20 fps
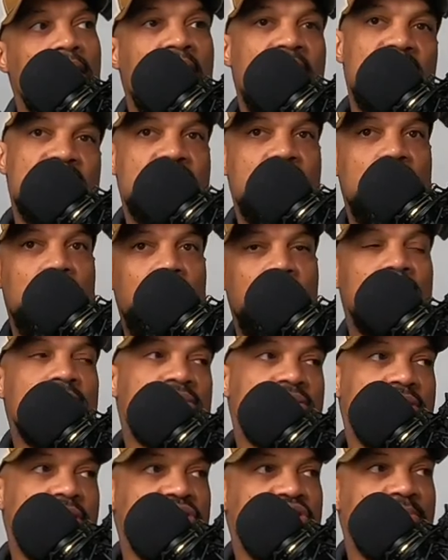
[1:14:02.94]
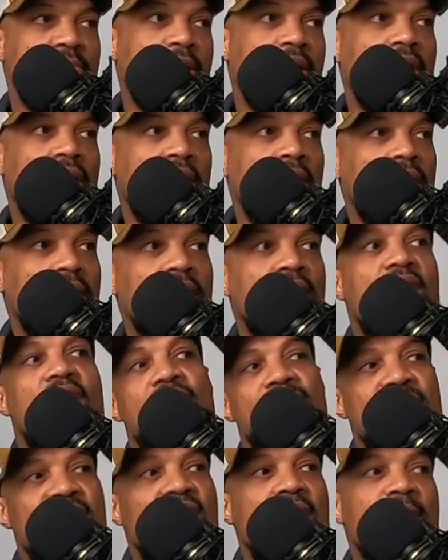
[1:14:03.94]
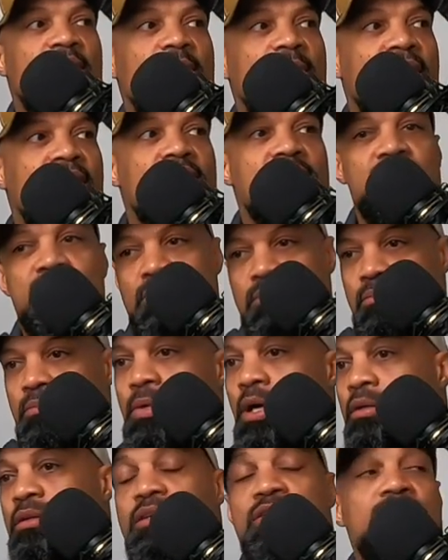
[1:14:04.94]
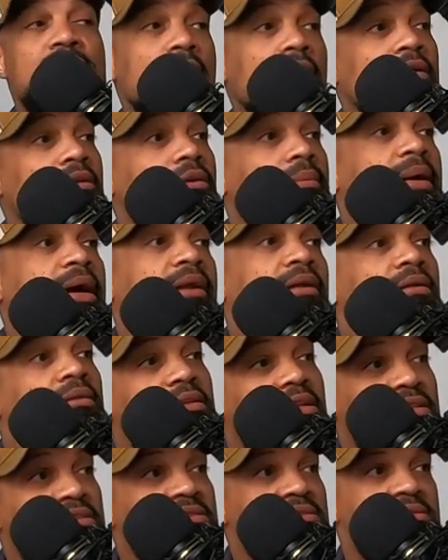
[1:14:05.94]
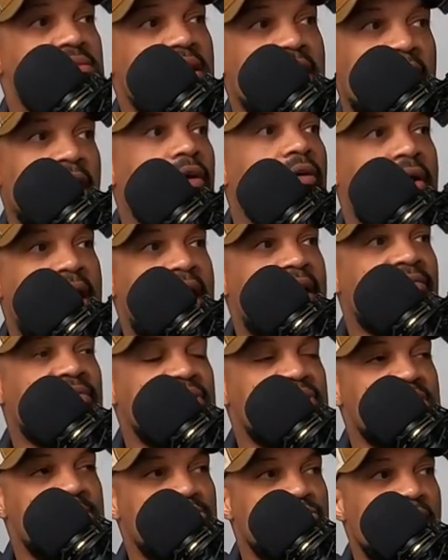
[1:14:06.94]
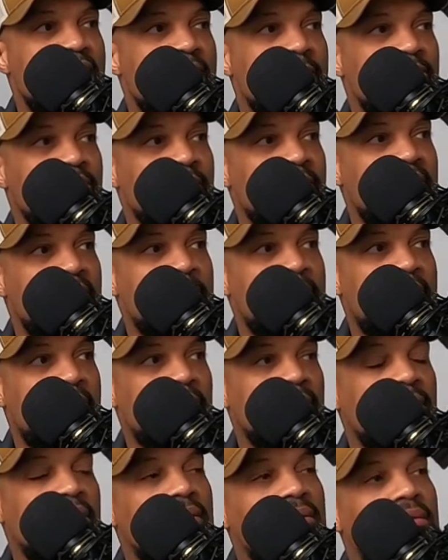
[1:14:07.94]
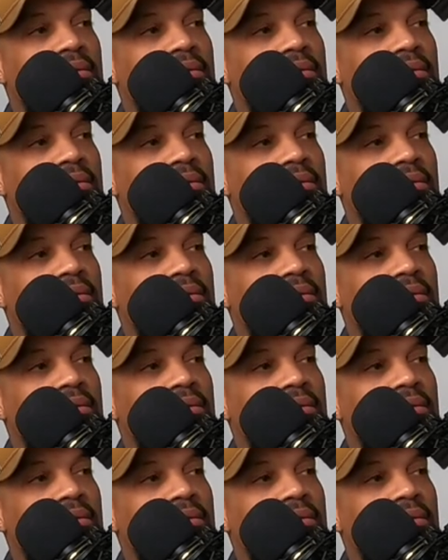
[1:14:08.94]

I just go search bar coffee gummy bears. Oh, there's an article about it yeah. that I don't have to subscribe to read about.